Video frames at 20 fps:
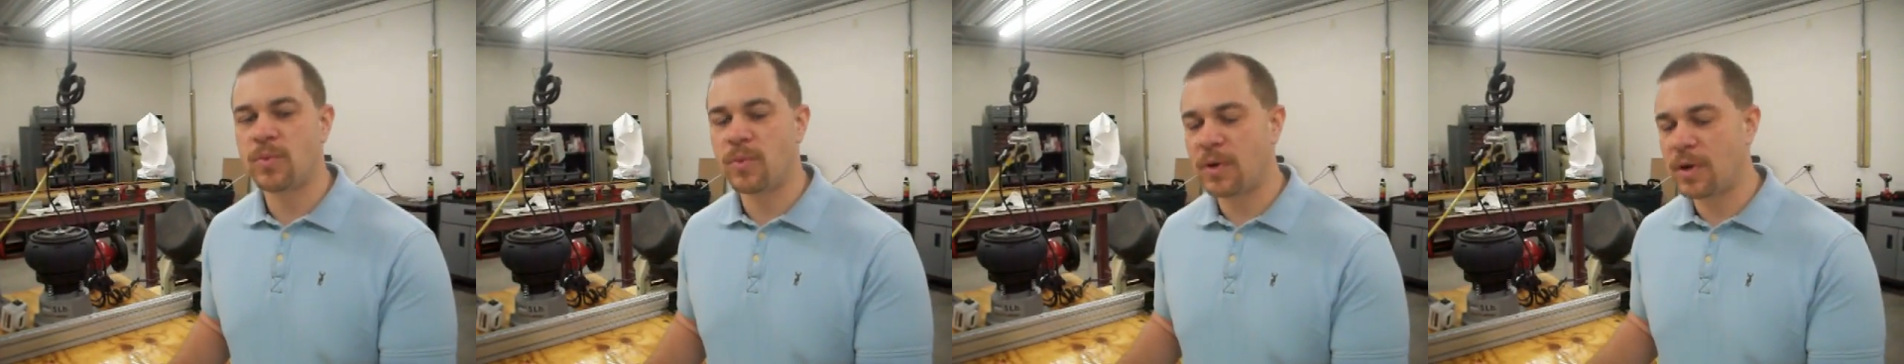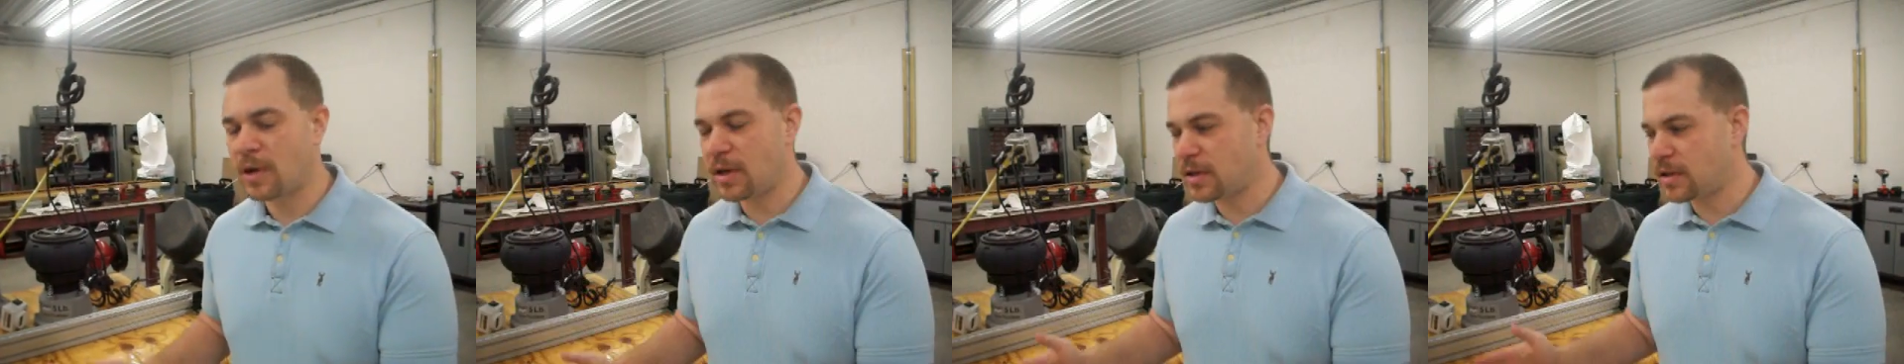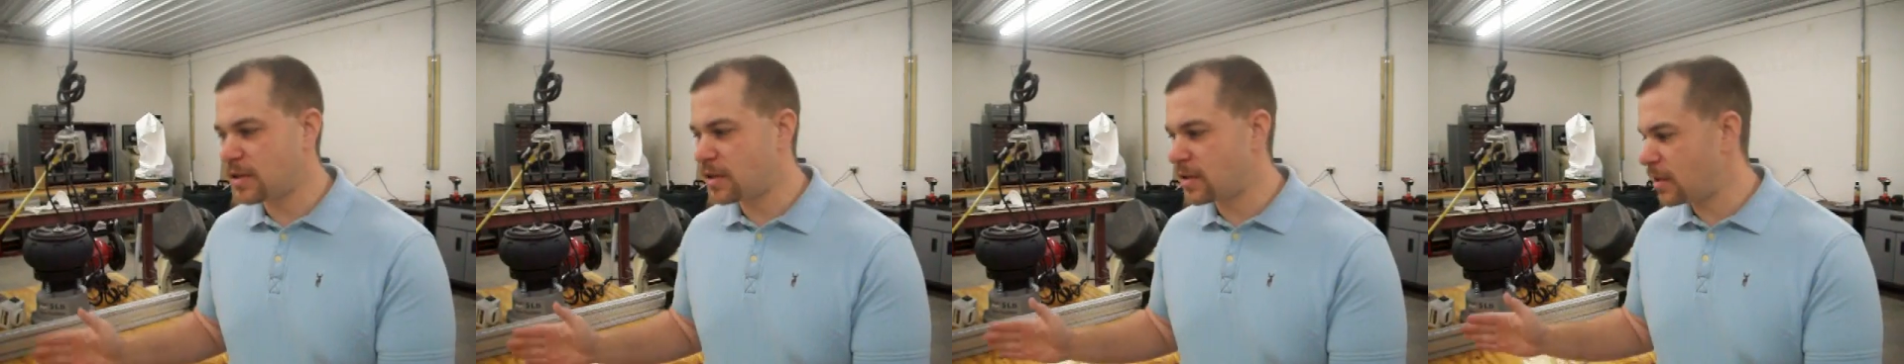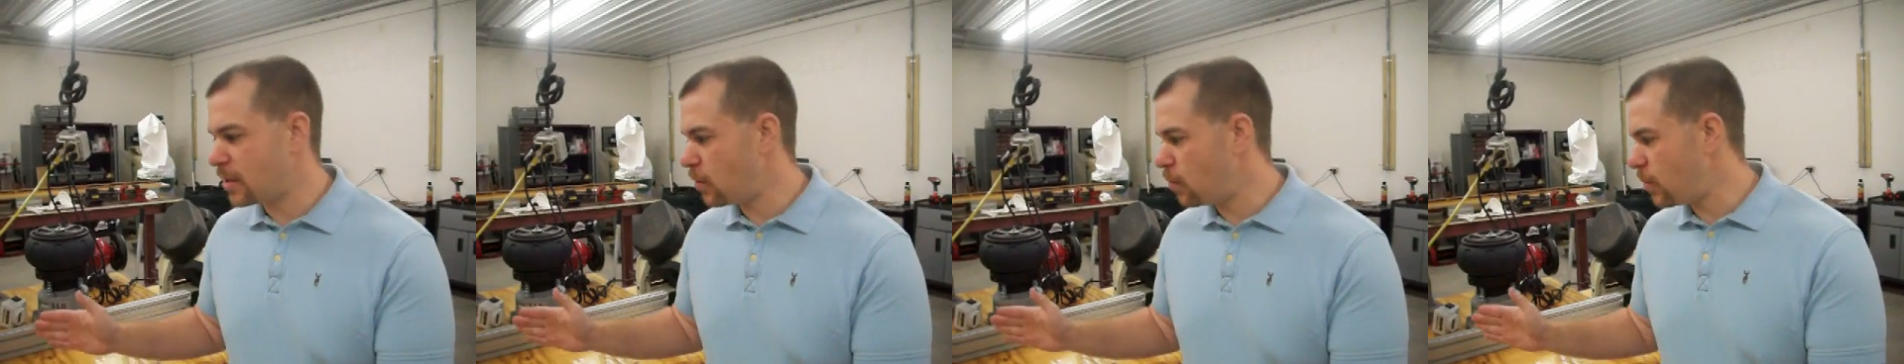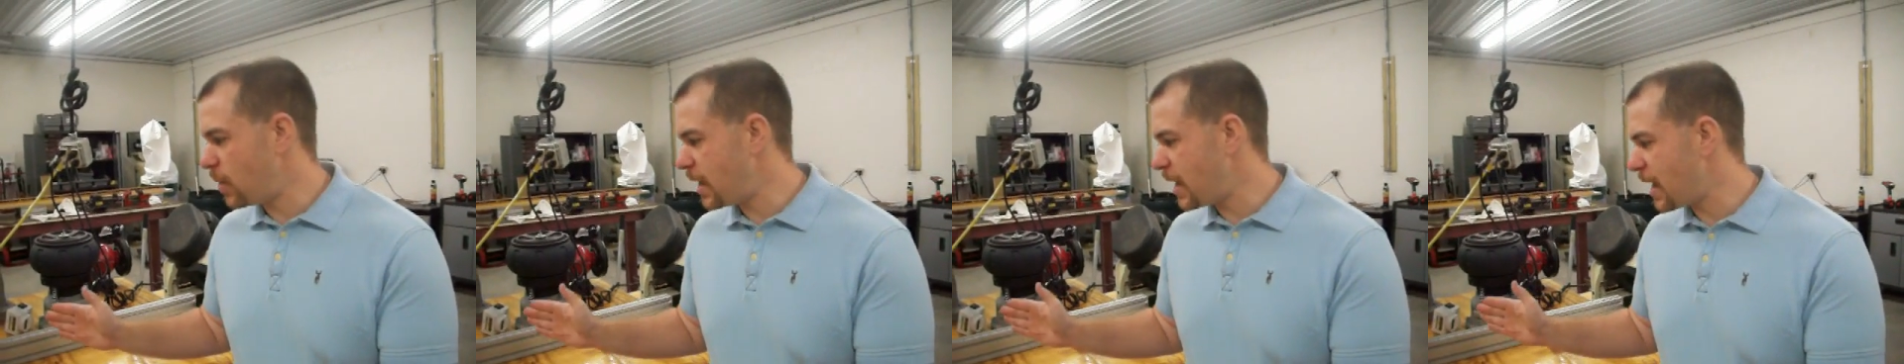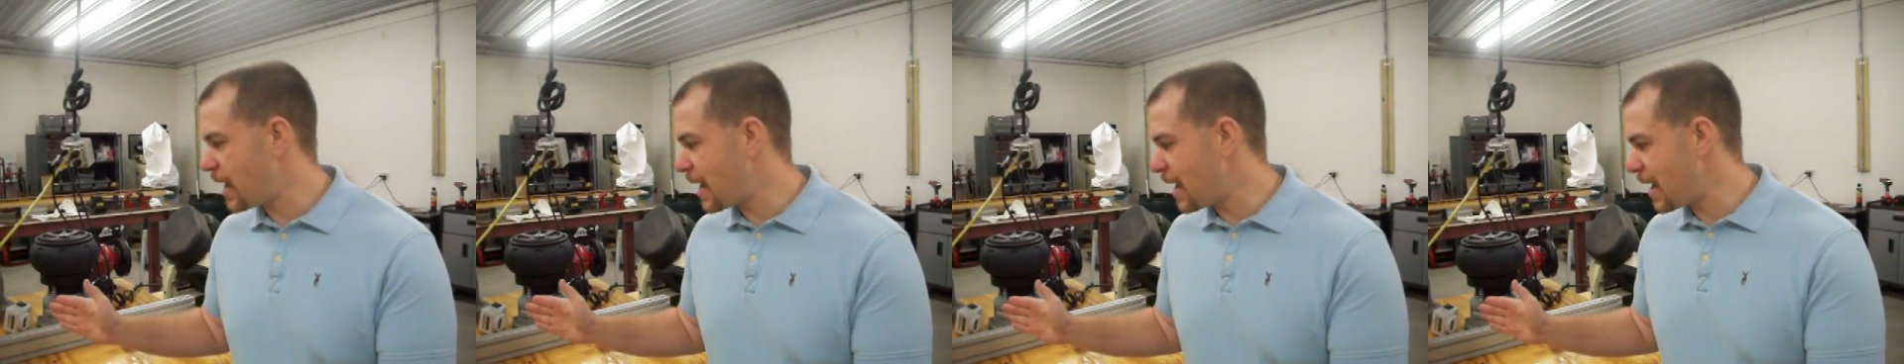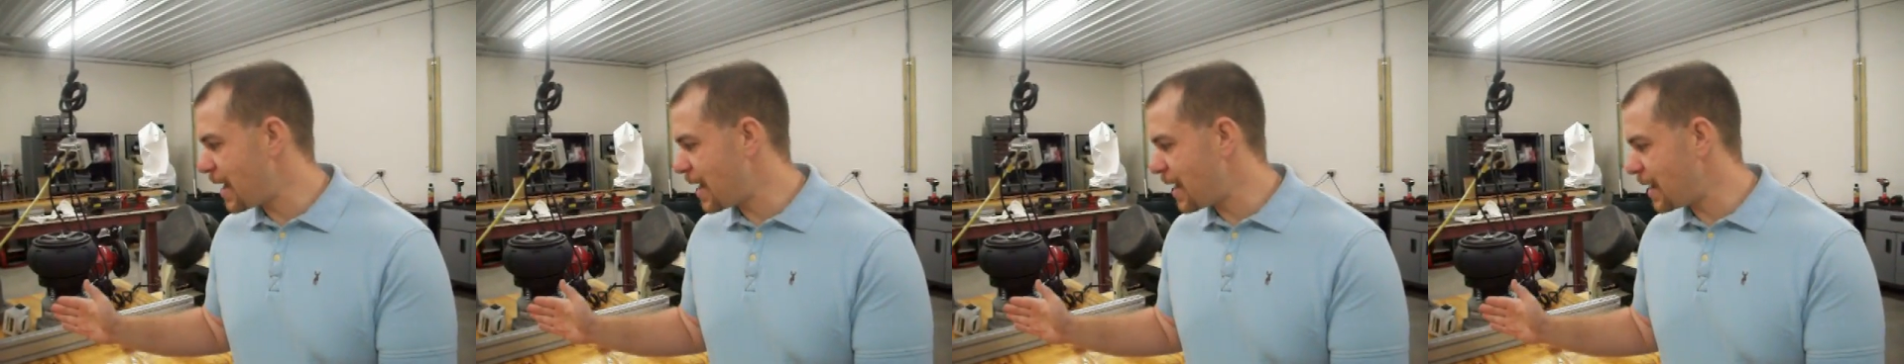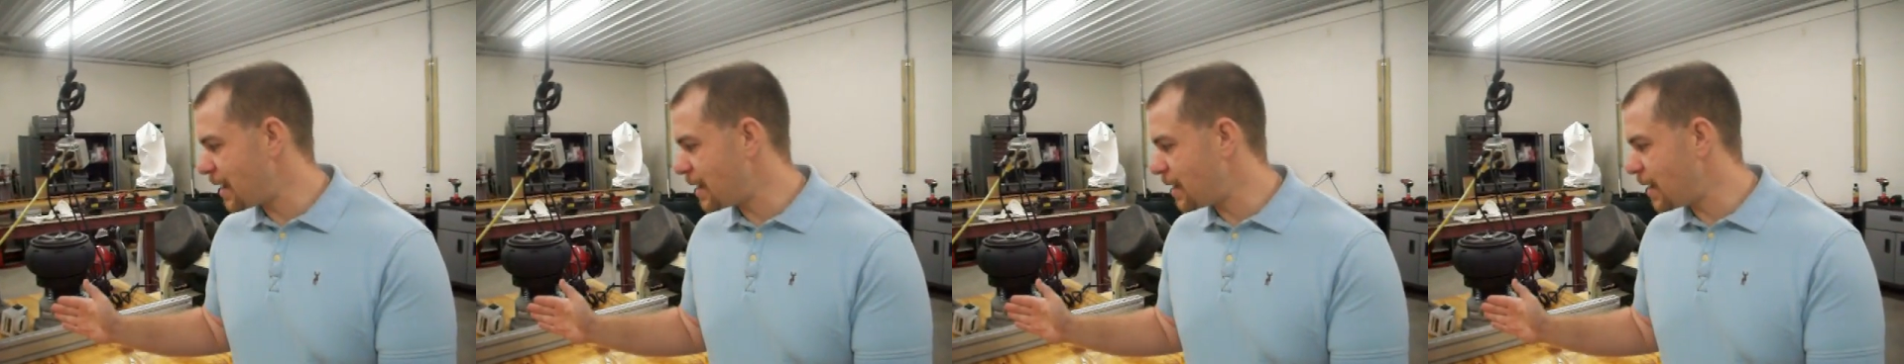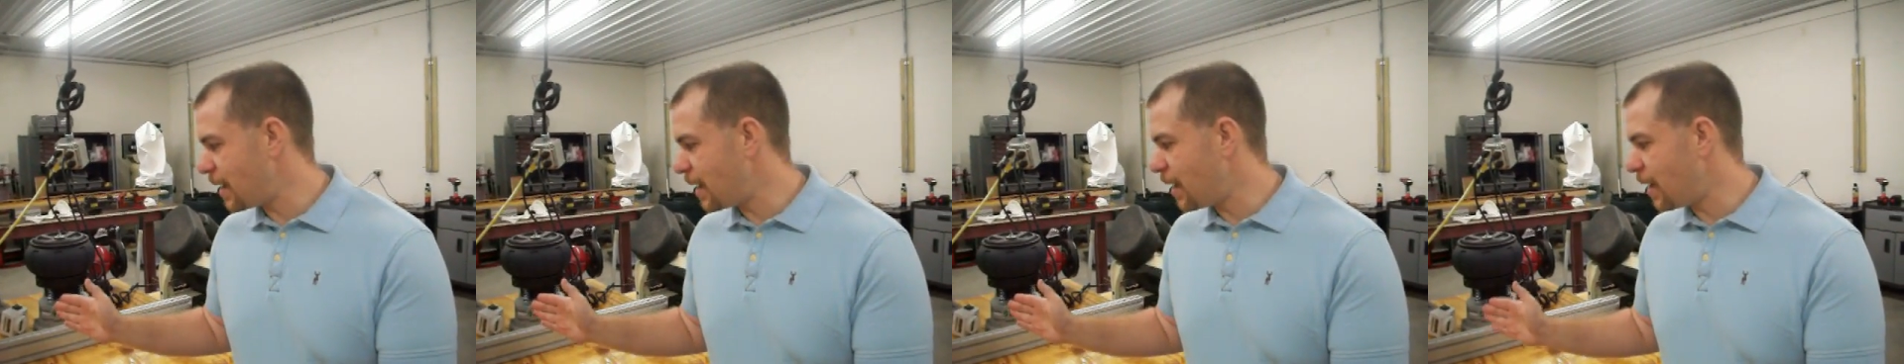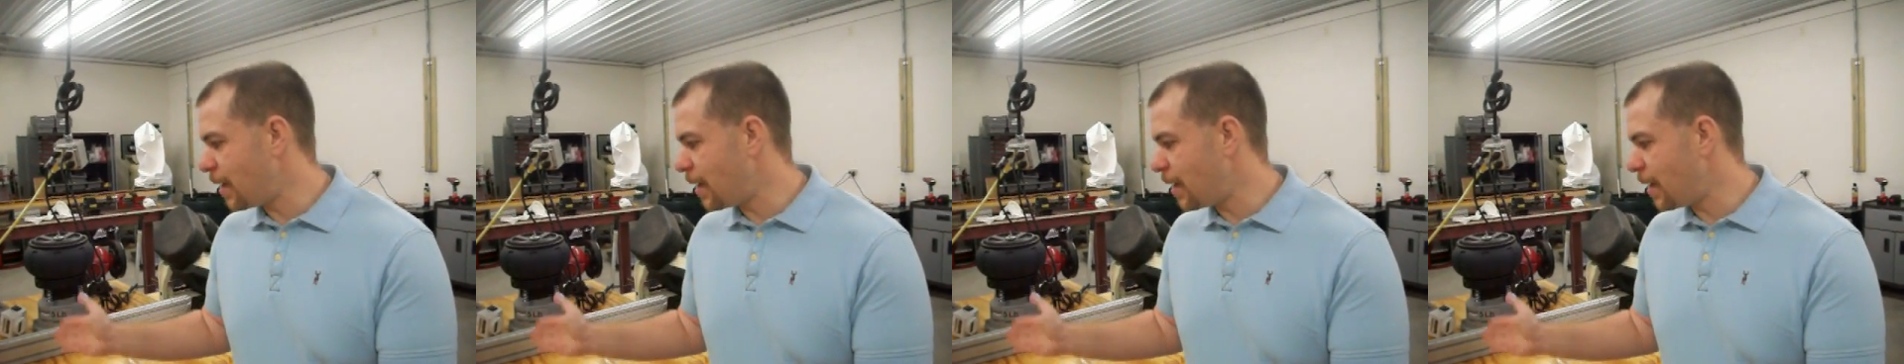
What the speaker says: was we had,